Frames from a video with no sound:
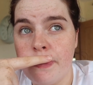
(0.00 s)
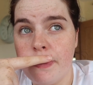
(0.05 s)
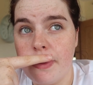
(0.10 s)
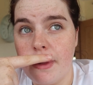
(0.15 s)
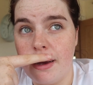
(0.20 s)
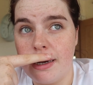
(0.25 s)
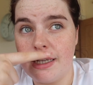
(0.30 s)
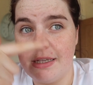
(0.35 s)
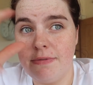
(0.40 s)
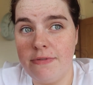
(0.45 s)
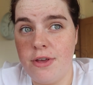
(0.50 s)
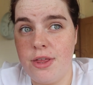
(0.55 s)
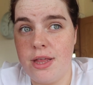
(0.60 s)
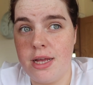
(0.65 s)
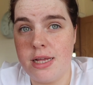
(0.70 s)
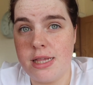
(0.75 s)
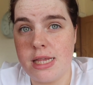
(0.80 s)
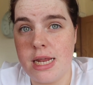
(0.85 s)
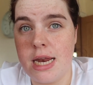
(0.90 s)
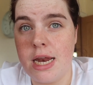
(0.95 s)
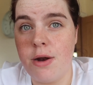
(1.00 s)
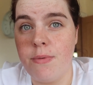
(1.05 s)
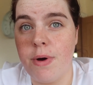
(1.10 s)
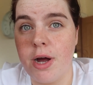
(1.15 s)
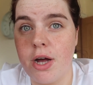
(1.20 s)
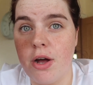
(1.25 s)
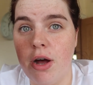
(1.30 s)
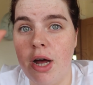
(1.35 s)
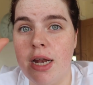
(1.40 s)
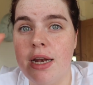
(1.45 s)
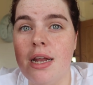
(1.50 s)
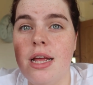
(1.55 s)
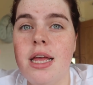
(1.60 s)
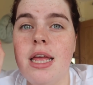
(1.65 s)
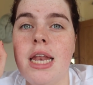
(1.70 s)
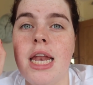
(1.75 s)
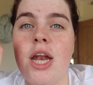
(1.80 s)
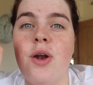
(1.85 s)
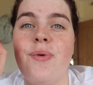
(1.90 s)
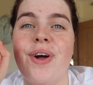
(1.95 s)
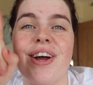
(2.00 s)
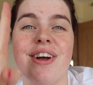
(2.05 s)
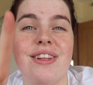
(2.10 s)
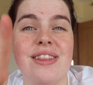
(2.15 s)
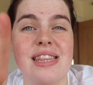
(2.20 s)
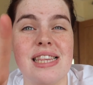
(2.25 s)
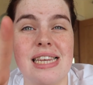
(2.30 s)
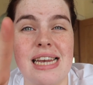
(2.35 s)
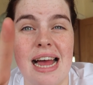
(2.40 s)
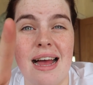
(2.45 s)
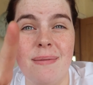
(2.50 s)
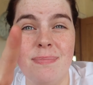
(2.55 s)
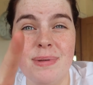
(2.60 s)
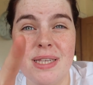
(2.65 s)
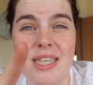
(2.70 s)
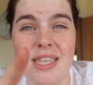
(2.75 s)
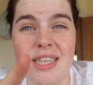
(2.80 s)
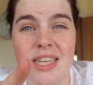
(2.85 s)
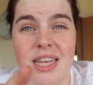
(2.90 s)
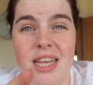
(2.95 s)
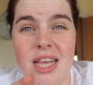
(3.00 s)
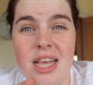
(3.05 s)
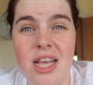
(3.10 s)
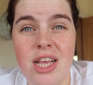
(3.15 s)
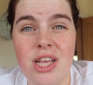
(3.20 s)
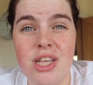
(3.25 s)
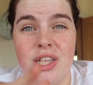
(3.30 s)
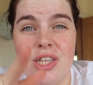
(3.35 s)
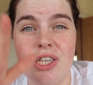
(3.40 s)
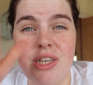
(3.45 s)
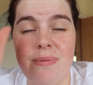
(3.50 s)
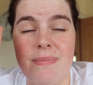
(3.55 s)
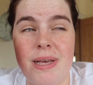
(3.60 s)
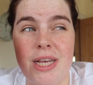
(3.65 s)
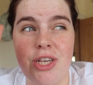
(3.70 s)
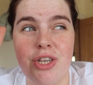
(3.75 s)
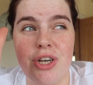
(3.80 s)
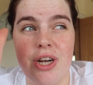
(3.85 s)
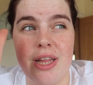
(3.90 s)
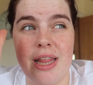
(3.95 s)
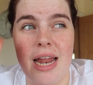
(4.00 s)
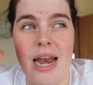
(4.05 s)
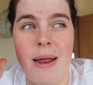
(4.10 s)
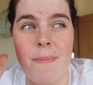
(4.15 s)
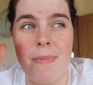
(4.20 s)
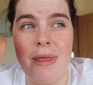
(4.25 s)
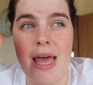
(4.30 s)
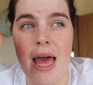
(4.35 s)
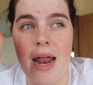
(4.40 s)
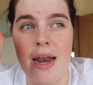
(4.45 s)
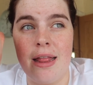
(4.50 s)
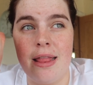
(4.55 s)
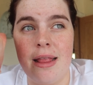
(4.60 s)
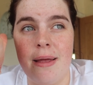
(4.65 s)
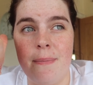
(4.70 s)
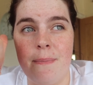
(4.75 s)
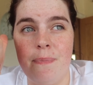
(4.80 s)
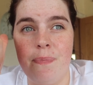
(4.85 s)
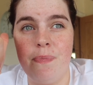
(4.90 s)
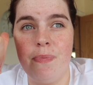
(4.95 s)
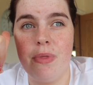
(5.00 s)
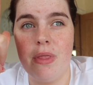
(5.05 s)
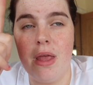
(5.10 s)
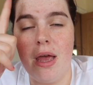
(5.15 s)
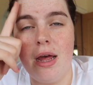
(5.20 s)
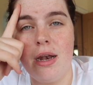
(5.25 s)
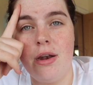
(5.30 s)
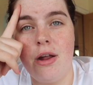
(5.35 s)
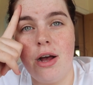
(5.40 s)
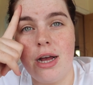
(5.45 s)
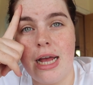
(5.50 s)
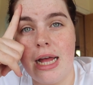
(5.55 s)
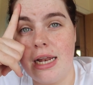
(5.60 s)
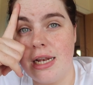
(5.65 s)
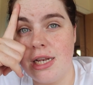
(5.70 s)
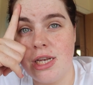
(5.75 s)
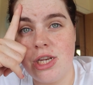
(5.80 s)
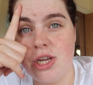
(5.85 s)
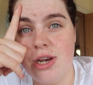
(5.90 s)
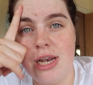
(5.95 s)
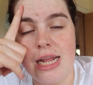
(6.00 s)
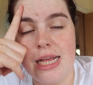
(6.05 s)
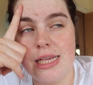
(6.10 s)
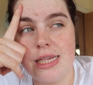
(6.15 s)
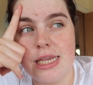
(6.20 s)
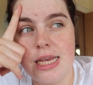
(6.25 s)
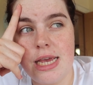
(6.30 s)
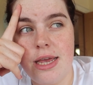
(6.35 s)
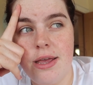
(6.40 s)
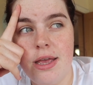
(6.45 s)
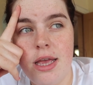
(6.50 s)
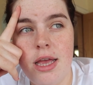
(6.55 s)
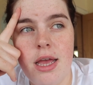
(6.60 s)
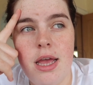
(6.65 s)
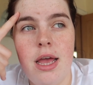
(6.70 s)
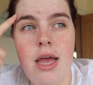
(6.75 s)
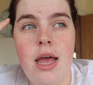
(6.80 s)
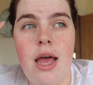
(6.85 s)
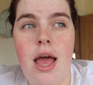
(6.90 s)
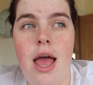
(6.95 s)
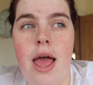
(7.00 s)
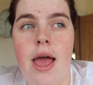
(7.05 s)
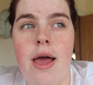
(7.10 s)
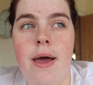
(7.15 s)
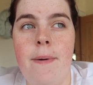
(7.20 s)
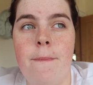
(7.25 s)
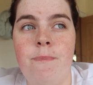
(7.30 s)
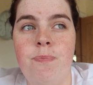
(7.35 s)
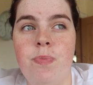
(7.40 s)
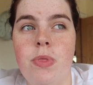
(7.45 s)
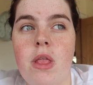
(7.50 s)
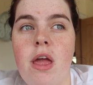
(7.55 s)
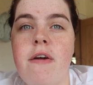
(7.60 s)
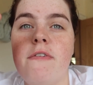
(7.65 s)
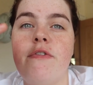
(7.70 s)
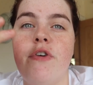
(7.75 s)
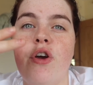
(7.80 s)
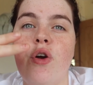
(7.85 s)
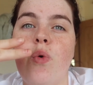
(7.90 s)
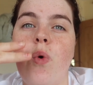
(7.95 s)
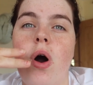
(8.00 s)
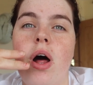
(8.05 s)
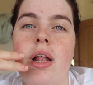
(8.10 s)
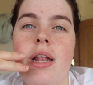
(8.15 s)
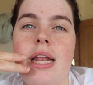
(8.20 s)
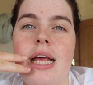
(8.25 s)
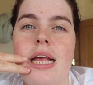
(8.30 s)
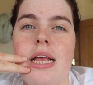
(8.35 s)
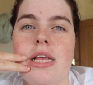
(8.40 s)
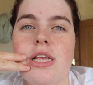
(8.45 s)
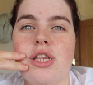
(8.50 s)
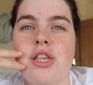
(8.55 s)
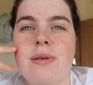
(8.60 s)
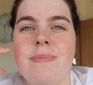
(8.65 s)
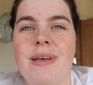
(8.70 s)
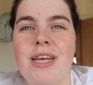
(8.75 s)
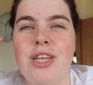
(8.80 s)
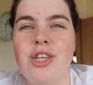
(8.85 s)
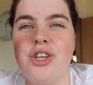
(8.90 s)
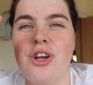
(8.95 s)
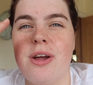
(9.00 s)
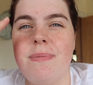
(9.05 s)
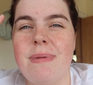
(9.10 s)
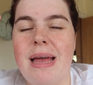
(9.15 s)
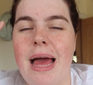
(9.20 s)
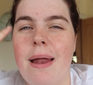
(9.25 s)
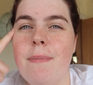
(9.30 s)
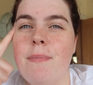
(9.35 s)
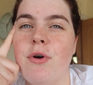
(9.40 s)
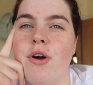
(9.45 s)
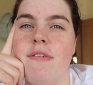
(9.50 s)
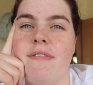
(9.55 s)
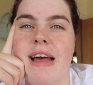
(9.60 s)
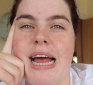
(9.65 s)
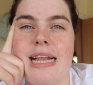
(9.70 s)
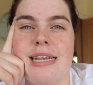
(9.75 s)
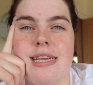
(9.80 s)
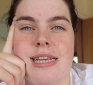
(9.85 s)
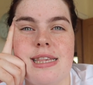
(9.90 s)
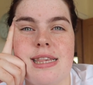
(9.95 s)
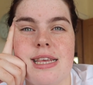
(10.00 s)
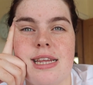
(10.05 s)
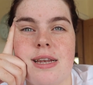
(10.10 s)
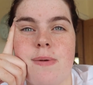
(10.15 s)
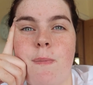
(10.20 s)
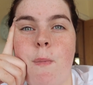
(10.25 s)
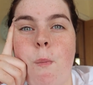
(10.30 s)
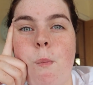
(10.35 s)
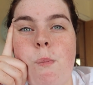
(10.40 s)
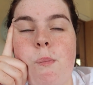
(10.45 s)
there's a few things i need to work on i need to work on steps to make sure that i'm getting them and not getting too lazy. Um, food quality, so making sure I'm getting more veggies in